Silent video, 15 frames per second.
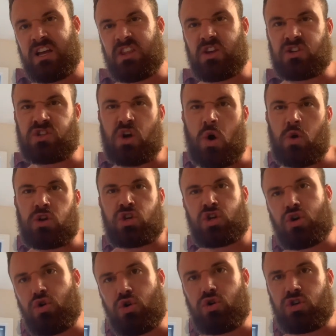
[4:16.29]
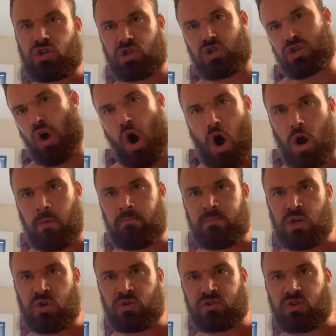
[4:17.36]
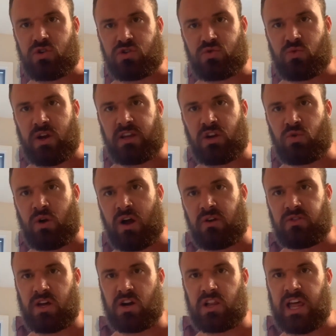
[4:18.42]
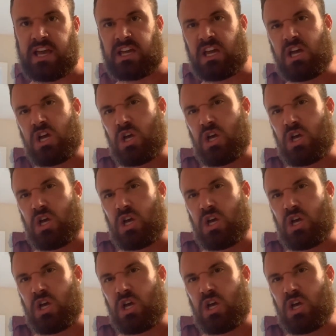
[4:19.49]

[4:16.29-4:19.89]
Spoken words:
There's no huge Sarm users running around that are like